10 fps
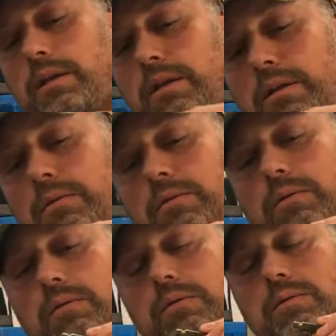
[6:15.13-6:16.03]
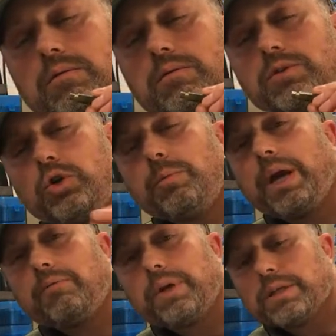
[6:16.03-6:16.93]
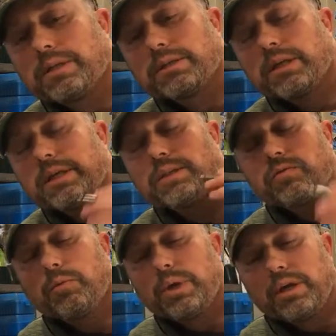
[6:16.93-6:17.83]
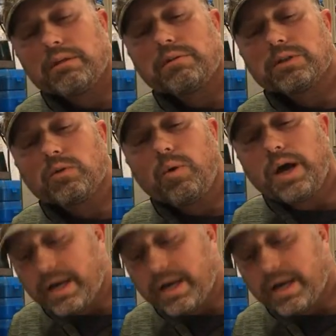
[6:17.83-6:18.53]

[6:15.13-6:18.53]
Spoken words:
there are two main reasons, at least for me, the reason why I